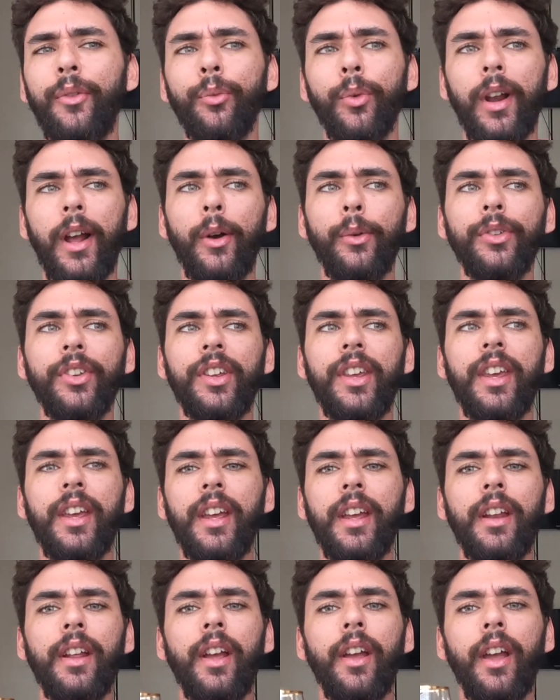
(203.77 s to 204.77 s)
And when I was a
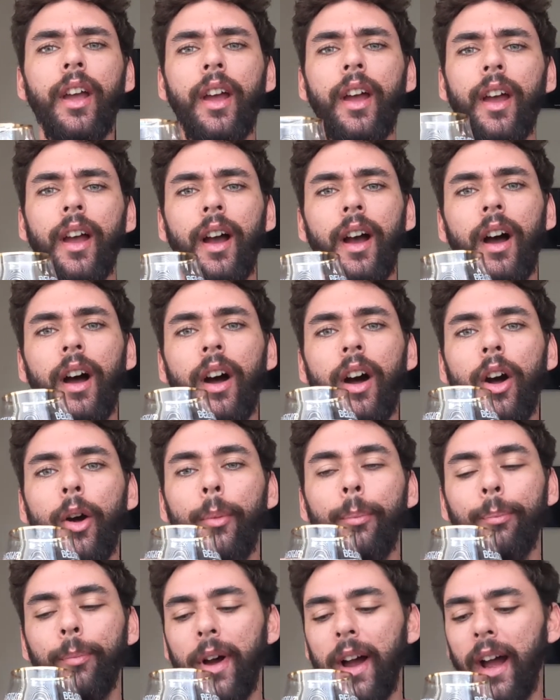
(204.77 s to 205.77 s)
kid,
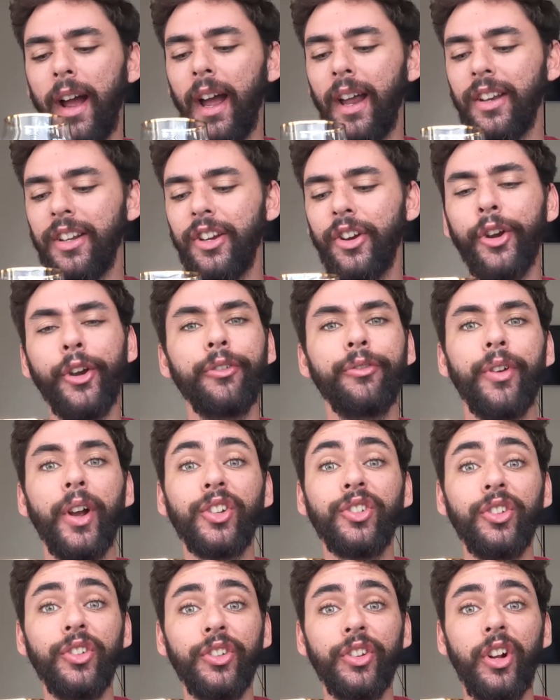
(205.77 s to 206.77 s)
I had ear
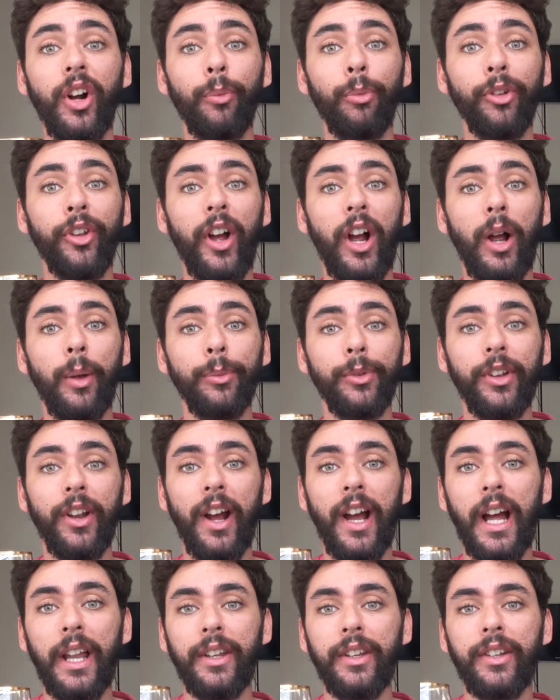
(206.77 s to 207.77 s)
infections a couple times, and I
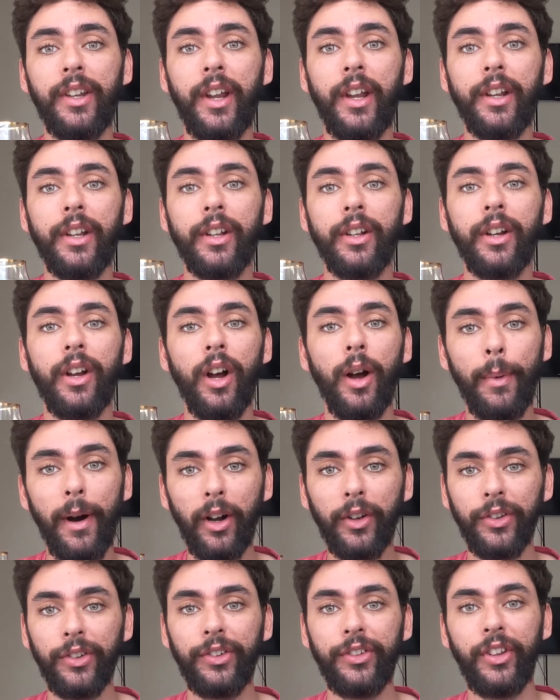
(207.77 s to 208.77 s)
had to take
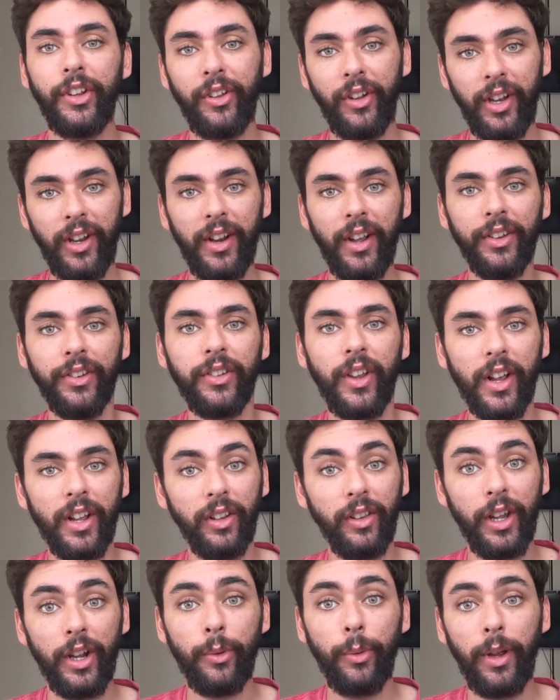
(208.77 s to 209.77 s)
amoxicillin as like a
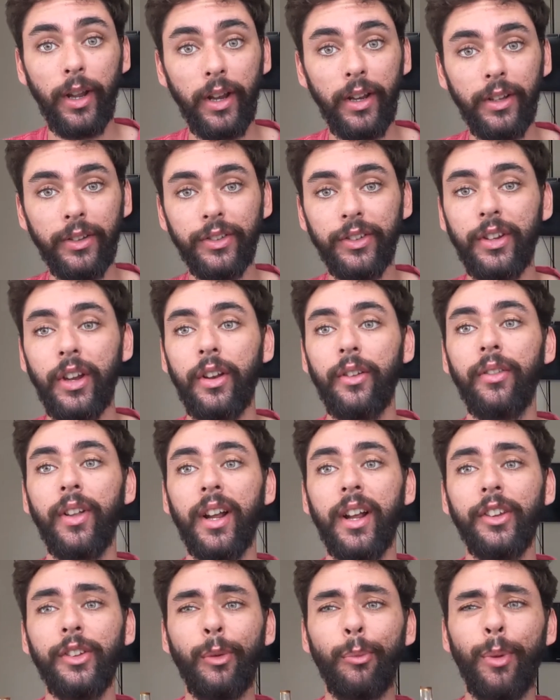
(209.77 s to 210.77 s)
liquid instead of
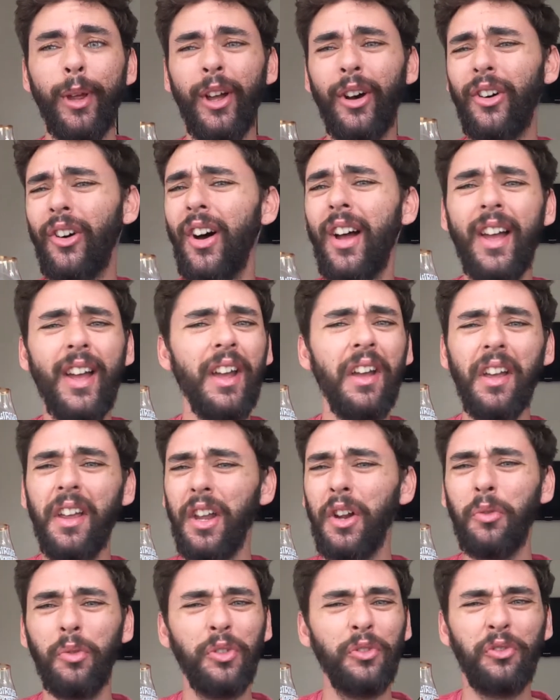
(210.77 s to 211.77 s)
like as a pill.
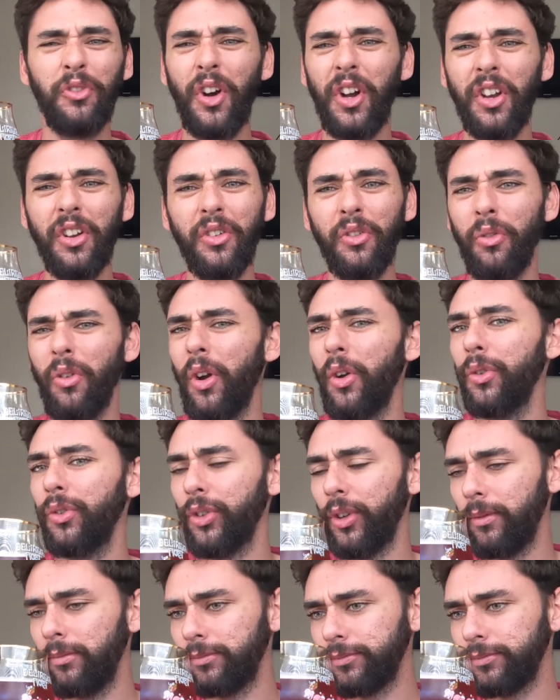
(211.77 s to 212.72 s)
It was fucking gross.